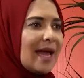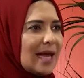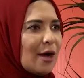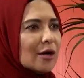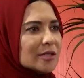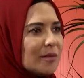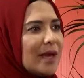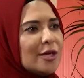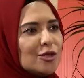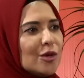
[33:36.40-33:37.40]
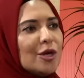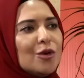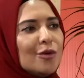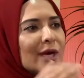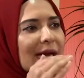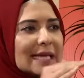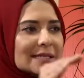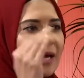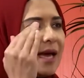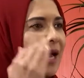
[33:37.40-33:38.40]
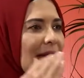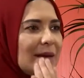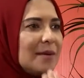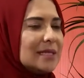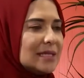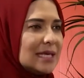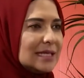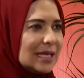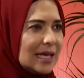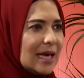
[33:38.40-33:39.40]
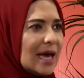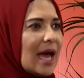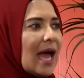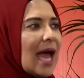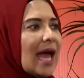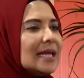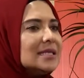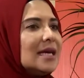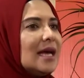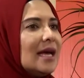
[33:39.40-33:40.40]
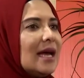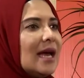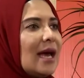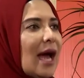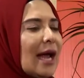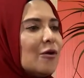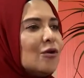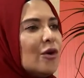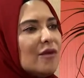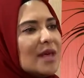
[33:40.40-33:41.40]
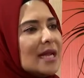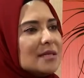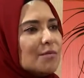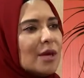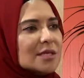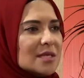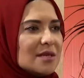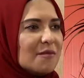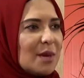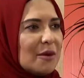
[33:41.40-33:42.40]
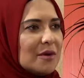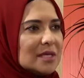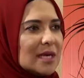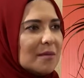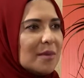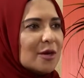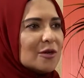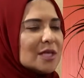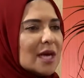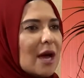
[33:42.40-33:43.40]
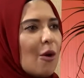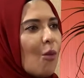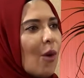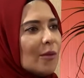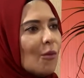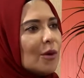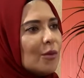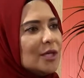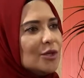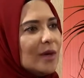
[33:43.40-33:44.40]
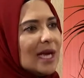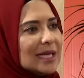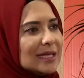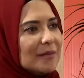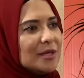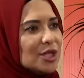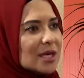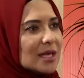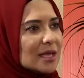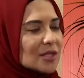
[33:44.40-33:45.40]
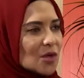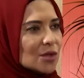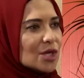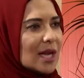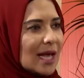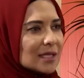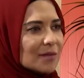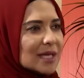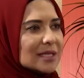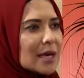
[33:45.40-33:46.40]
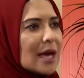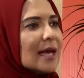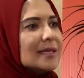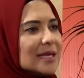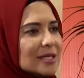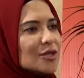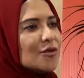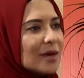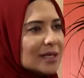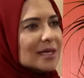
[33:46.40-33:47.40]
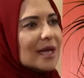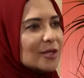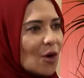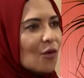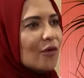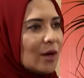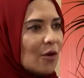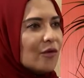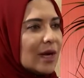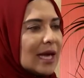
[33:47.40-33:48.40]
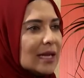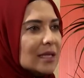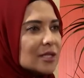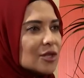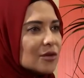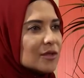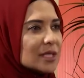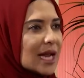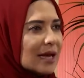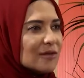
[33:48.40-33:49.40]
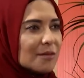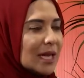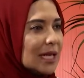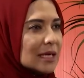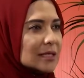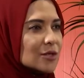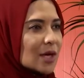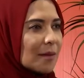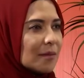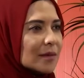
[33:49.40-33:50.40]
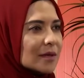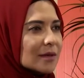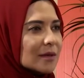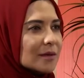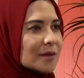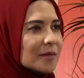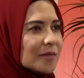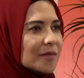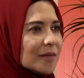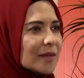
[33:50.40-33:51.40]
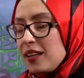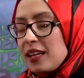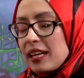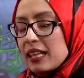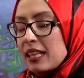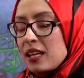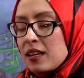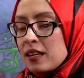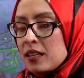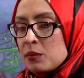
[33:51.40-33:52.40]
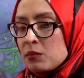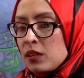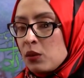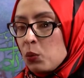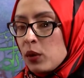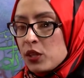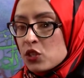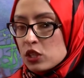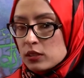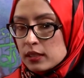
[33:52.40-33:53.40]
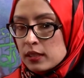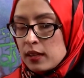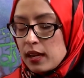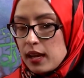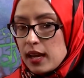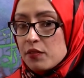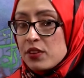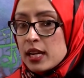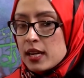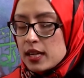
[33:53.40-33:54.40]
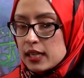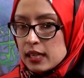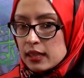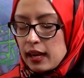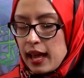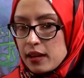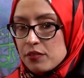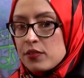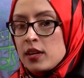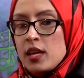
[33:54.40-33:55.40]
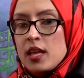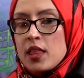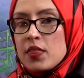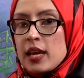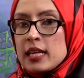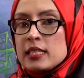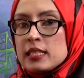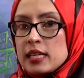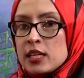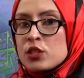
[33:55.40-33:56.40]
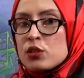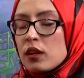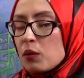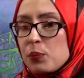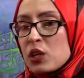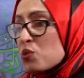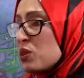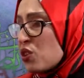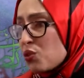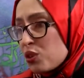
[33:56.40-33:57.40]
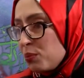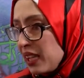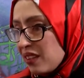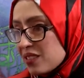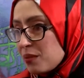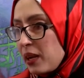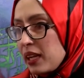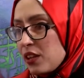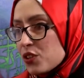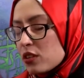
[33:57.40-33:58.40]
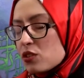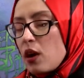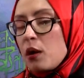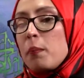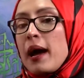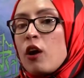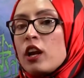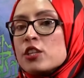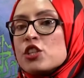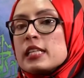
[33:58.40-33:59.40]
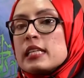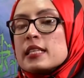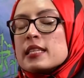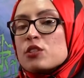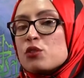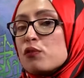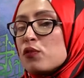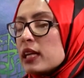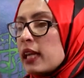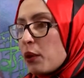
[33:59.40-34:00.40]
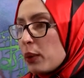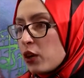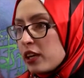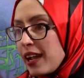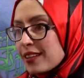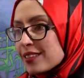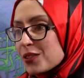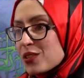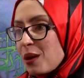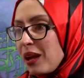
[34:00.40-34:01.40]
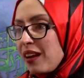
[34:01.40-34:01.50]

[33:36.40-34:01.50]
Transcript: any cost make sure you get A B C D and I don't know if that is positive parenting because what, what we're doing and damaging in the social aspects tends to resonate over and over again in these children's lives for many years to come. Most certainly. I think um, with children, very early in their life, they need because we're social beings by nature so our biology needs us to feel like we're connected to someone